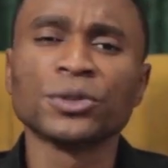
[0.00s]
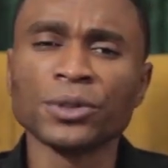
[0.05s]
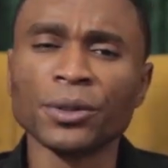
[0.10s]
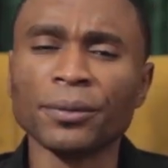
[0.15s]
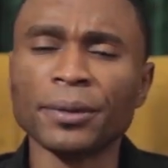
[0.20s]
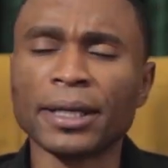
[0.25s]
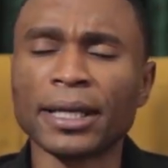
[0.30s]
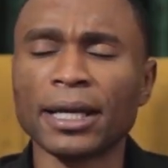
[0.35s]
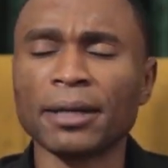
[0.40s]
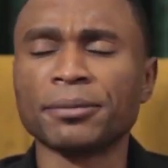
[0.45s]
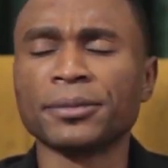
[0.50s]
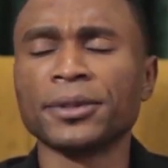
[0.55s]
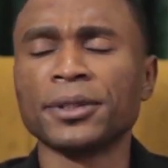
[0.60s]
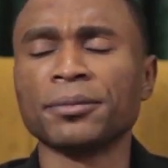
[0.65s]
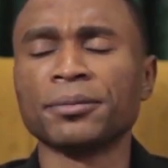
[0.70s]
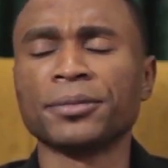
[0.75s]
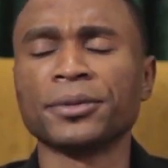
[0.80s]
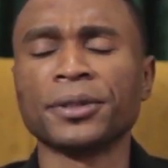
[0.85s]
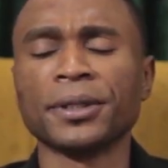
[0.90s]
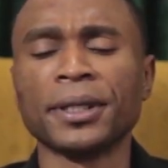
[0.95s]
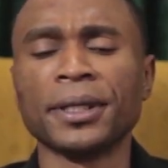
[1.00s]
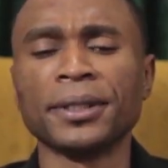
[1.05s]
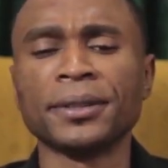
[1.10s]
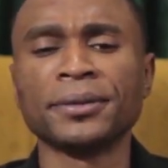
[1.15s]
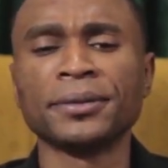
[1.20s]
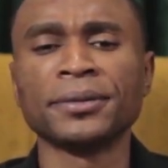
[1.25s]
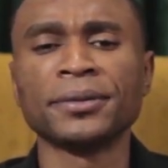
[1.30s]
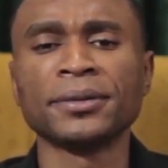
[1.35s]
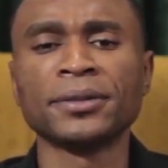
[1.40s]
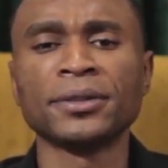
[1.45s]
So we kept on
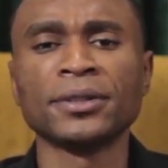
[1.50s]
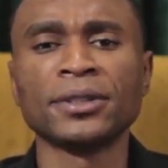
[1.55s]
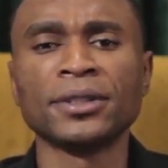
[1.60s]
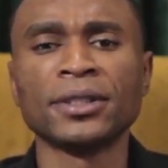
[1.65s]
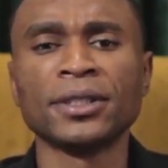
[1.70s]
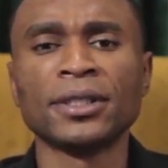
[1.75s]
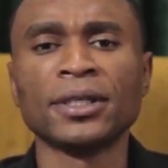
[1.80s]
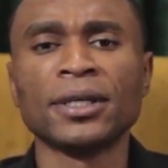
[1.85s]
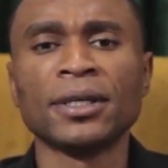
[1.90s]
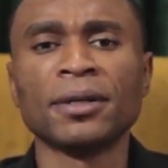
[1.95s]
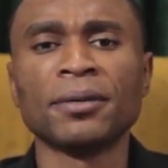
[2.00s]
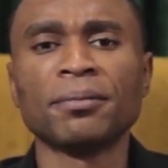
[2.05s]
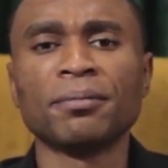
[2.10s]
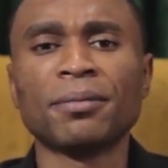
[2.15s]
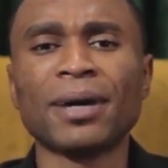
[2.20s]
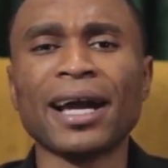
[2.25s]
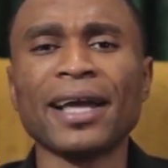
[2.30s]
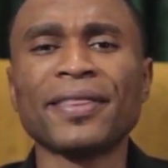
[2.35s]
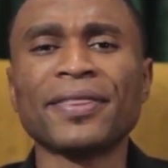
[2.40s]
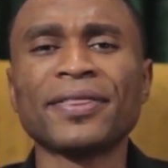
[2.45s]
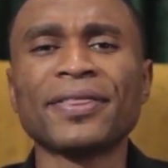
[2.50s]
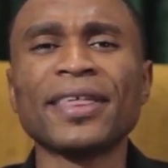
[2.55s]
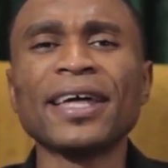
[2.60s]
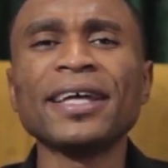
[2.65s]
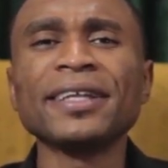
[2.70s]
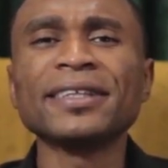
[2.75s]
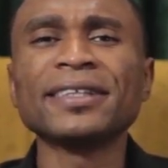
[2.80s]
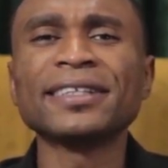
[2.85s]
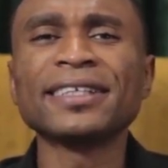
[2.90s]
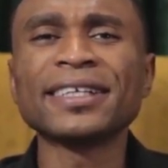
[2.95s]
praying. By
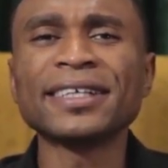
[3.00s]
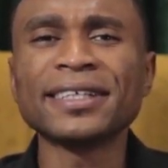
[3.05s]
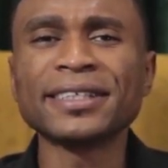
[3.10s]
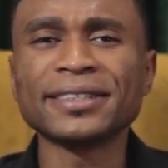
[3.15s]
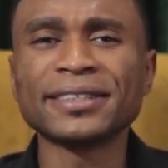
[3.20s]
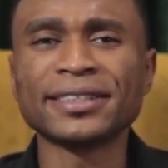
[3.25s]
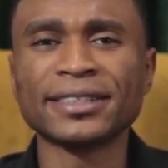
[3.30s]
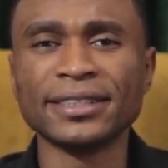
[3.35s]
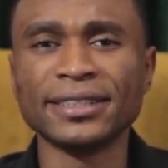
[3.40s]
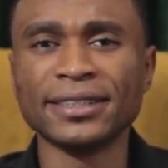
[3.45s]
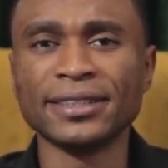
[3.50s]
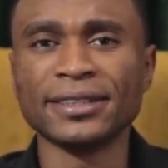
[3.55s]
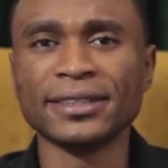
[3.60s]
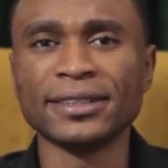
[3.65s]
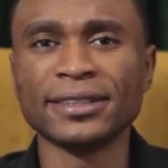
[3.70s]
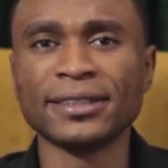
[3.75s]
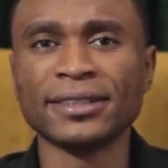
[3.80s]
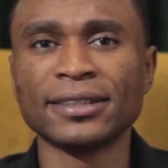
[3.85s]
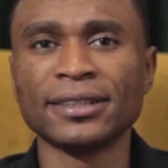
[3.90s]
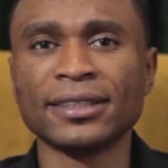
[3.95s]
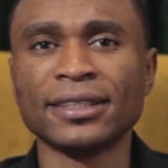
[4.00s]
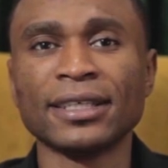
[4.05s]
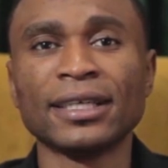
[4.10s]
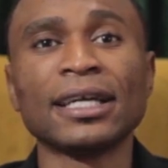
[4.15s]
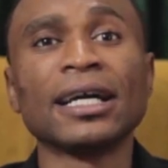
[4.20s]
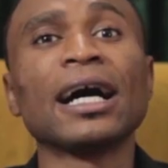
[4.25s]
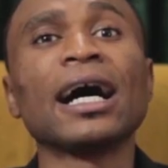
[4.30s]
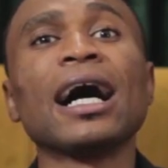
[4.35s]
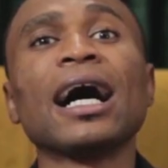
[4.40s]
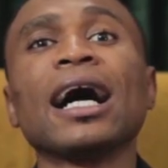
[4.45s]
10:30,
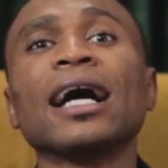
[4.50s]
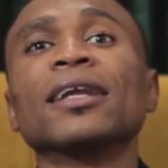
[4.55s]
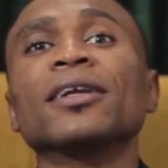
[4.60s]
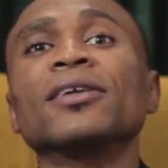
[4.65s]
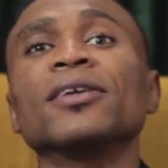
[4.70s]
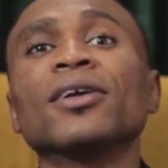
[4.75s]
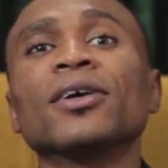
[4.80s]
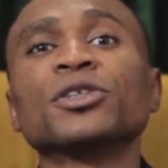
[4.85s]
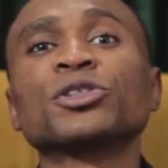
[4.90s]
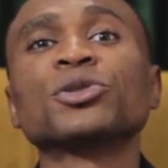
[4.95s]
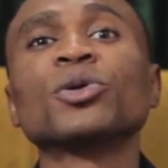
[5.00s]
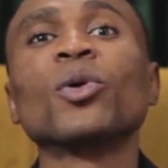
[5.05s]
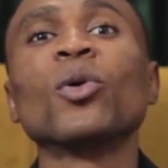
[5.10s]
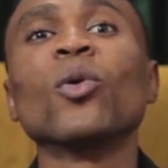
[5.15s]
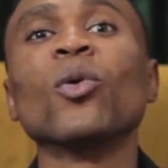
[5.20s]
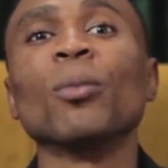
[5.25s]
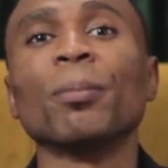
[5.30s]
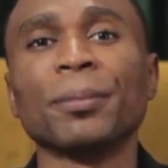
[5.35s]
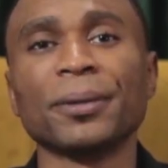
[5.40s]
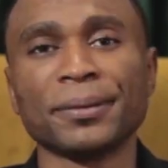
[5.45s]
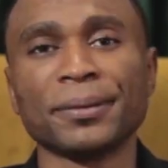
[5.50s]
I lost faith.